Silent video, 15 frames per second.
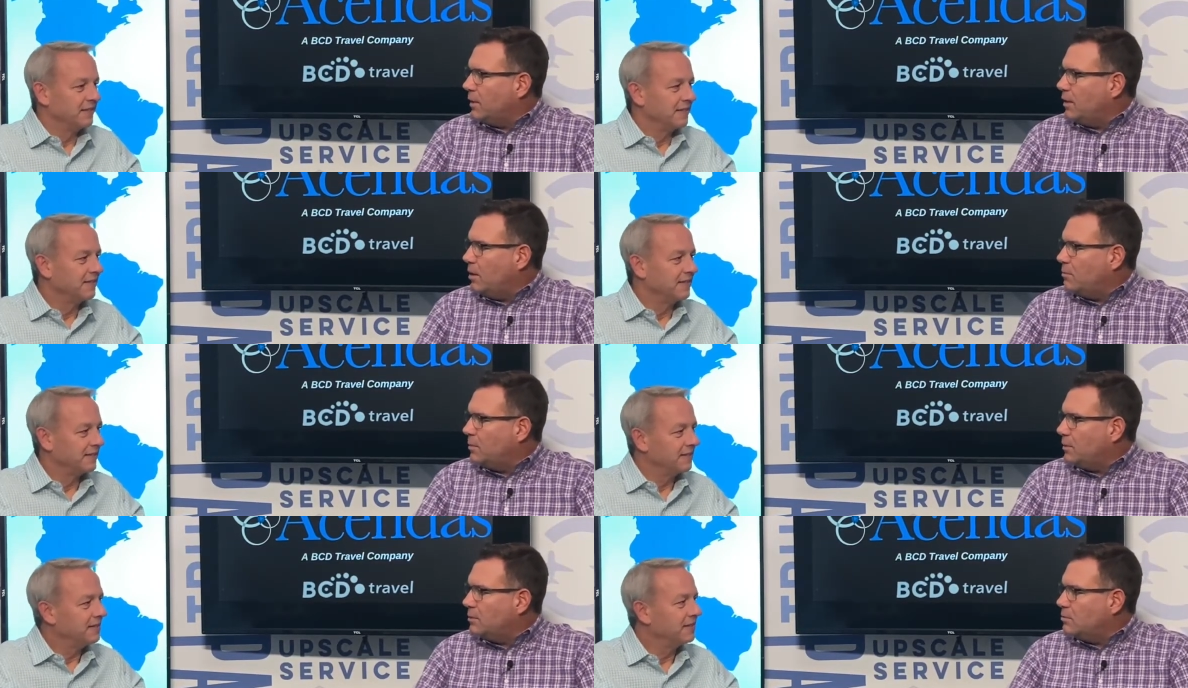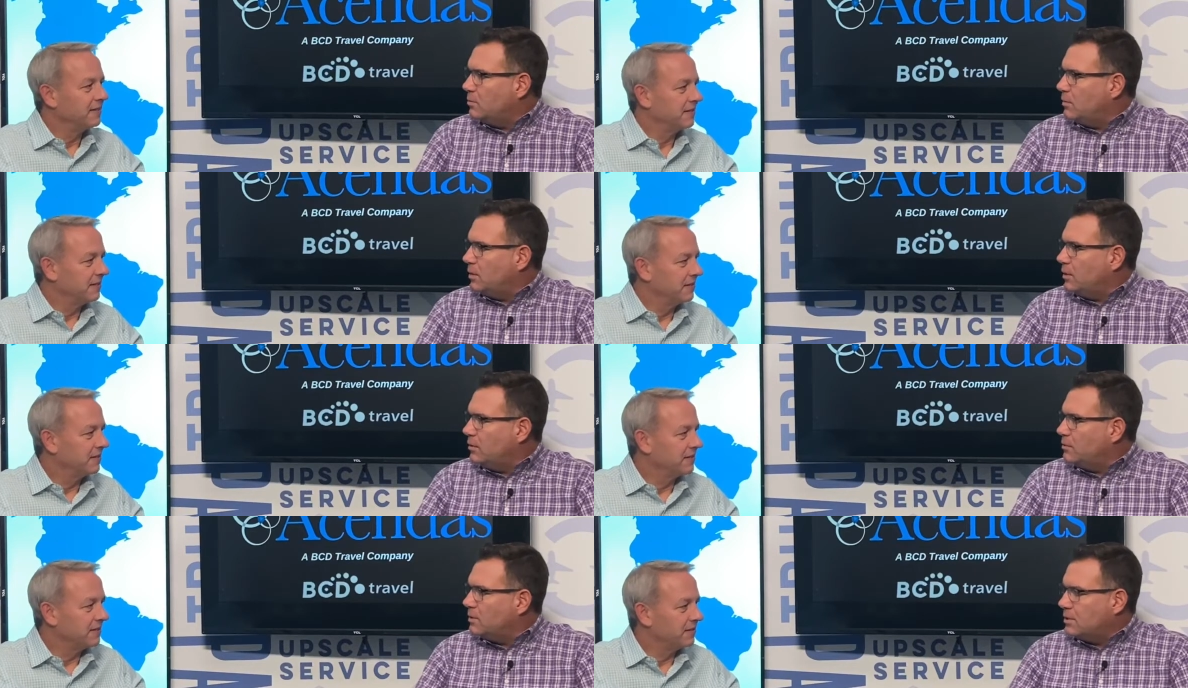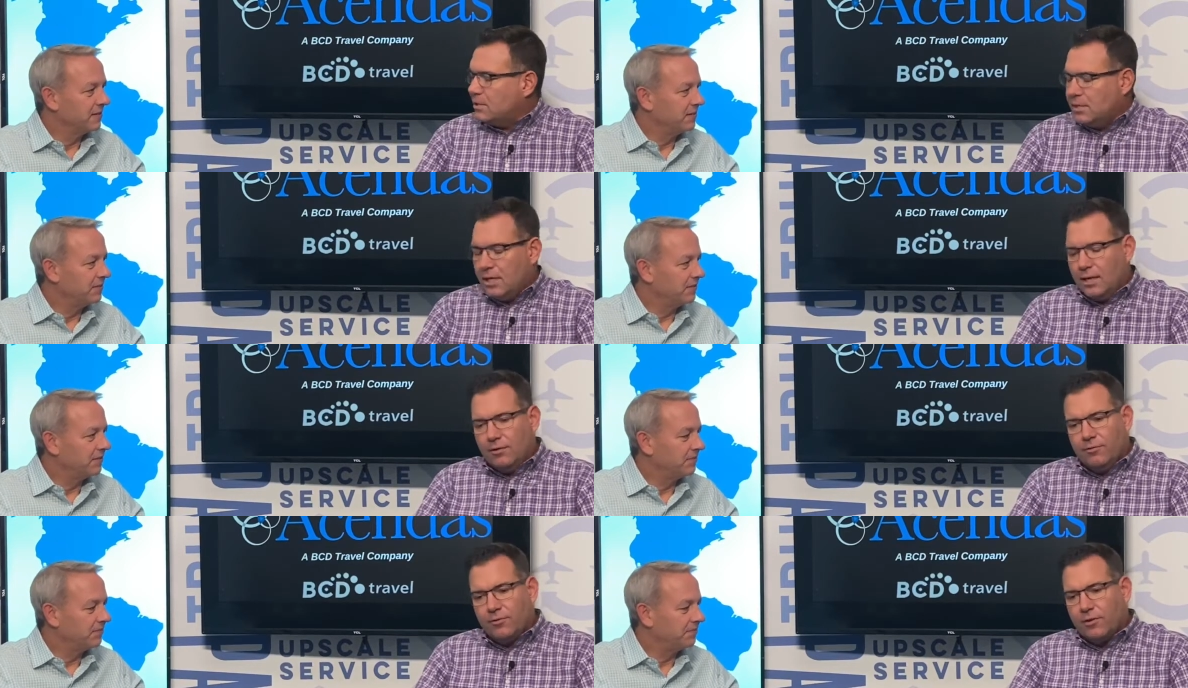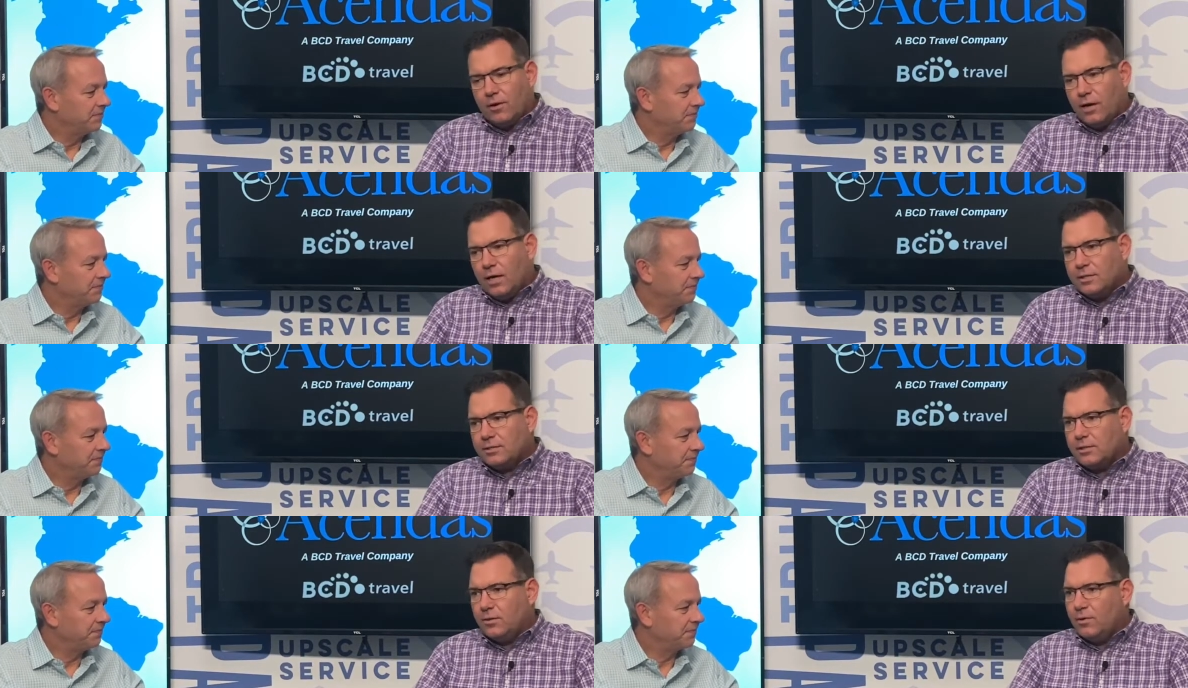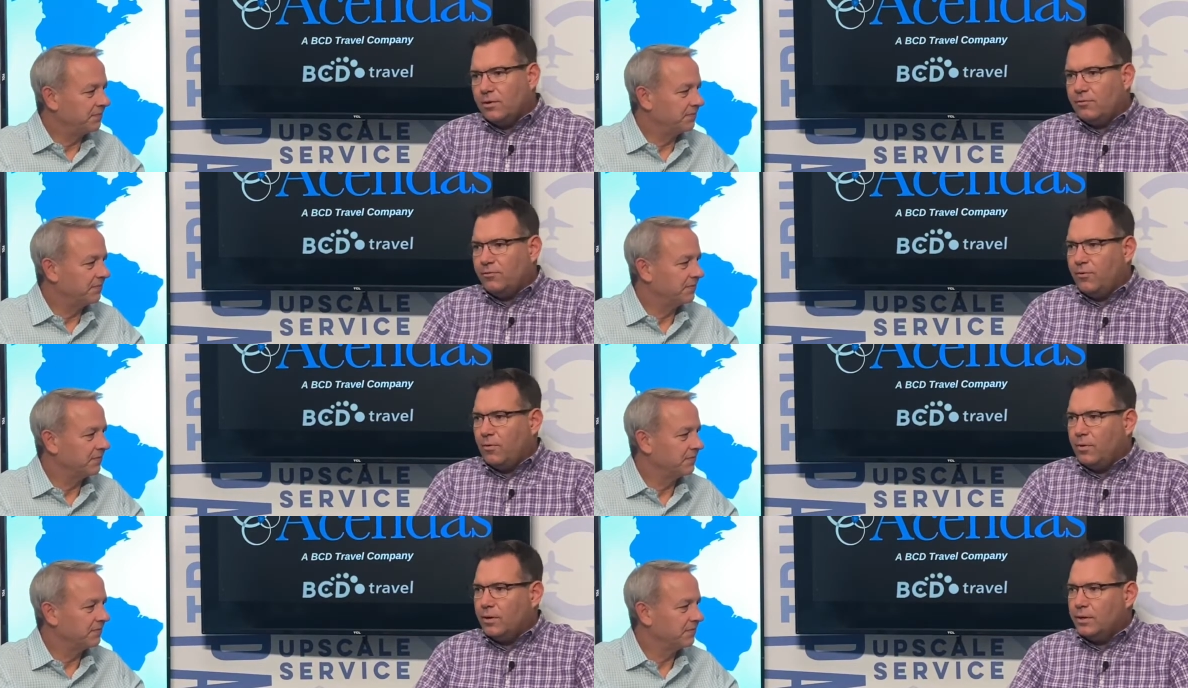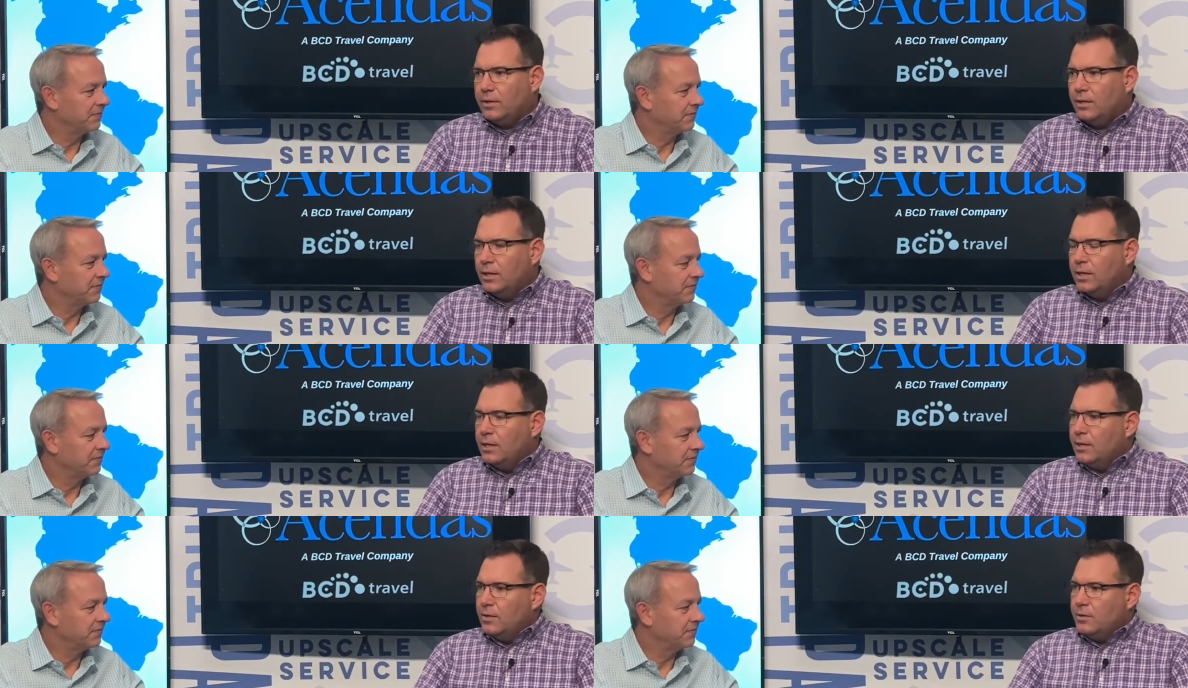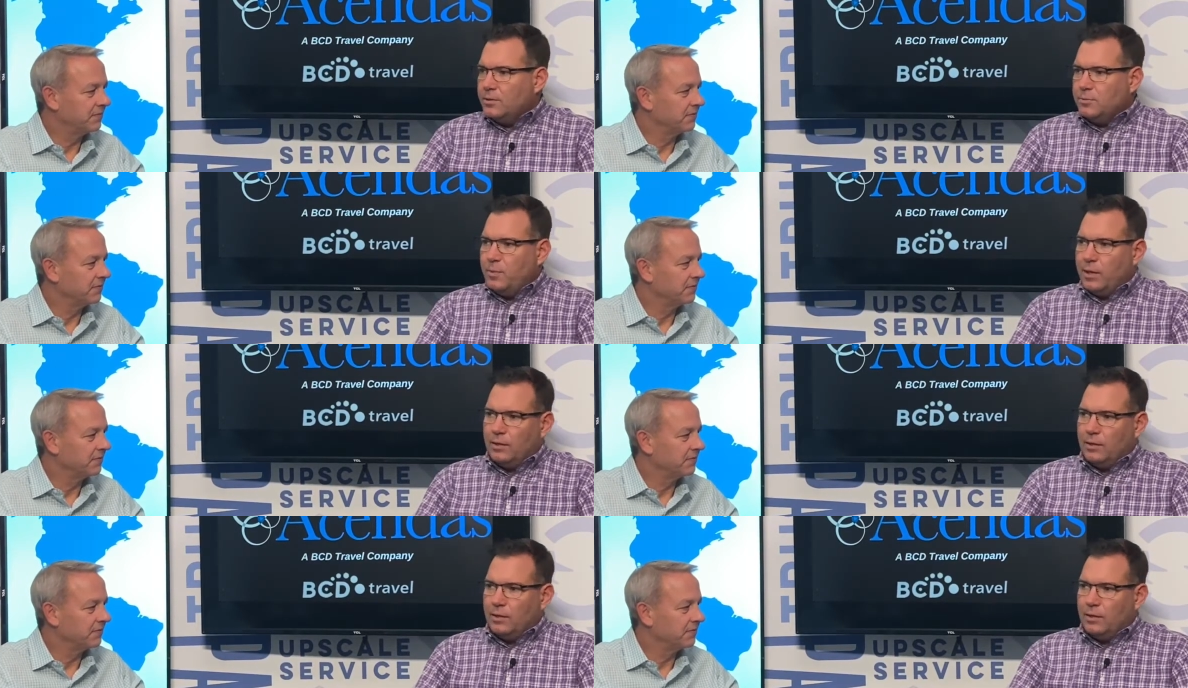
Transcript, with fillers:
Speaker 1: companies. What are you seeing for us going forward? There's been a